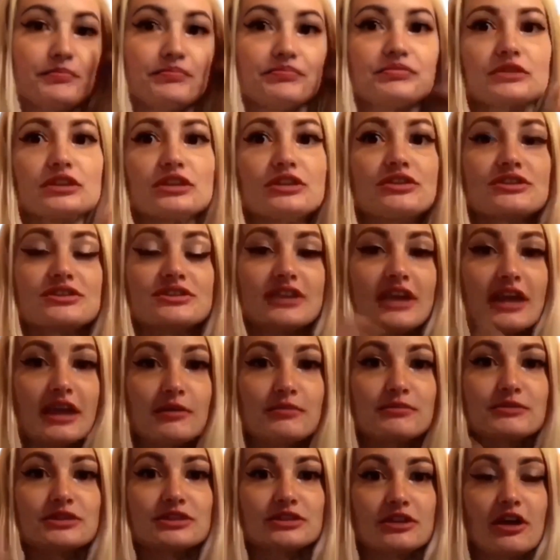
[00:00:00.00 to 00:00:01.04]
same
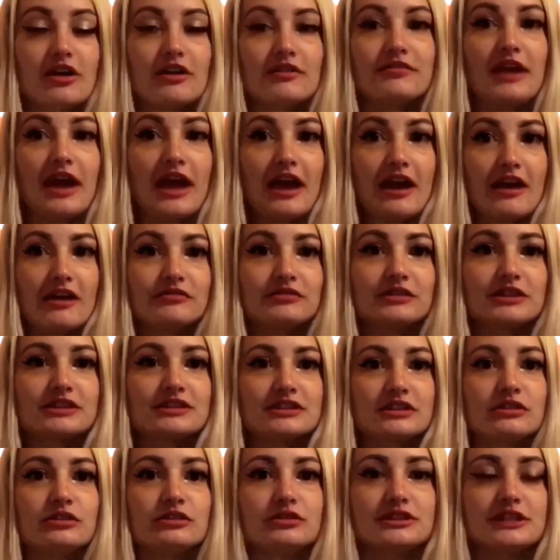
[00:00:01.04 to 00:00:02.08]
stuff every
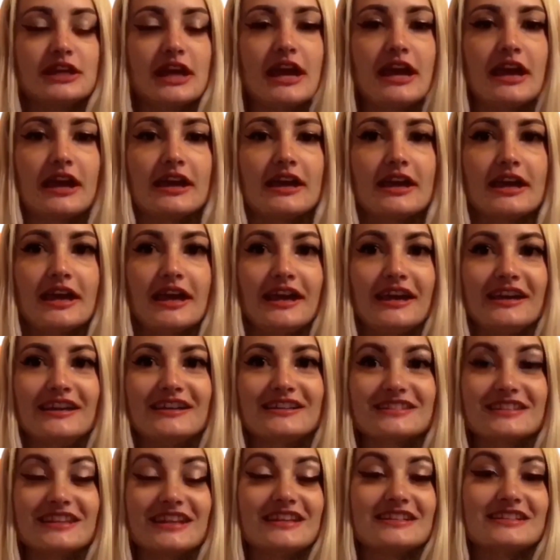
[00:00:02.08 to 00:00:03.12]
single day
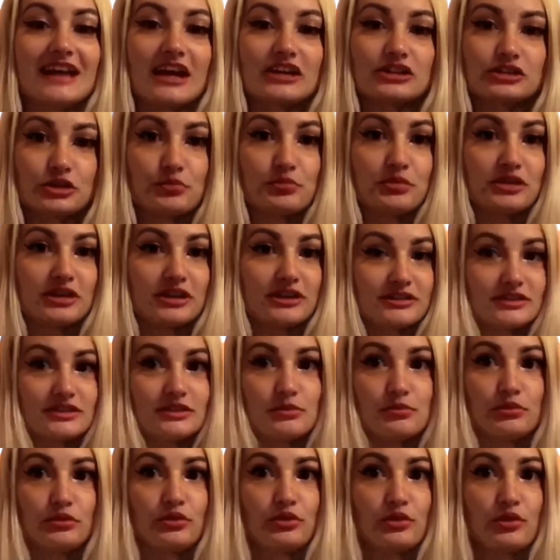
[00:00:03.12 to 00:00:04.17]
is, it's actually pretty
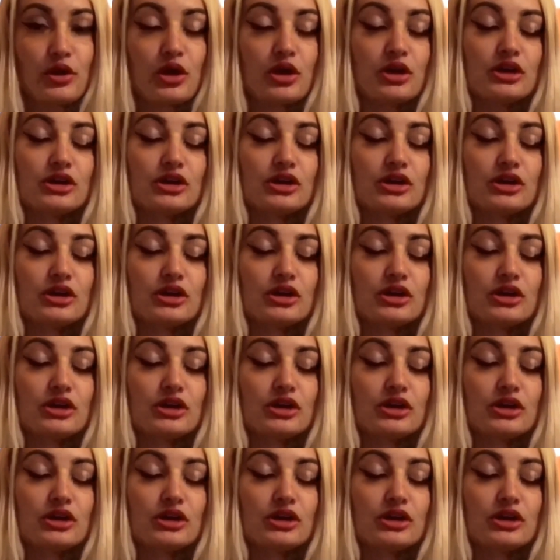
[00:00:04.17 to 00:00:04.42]
simple.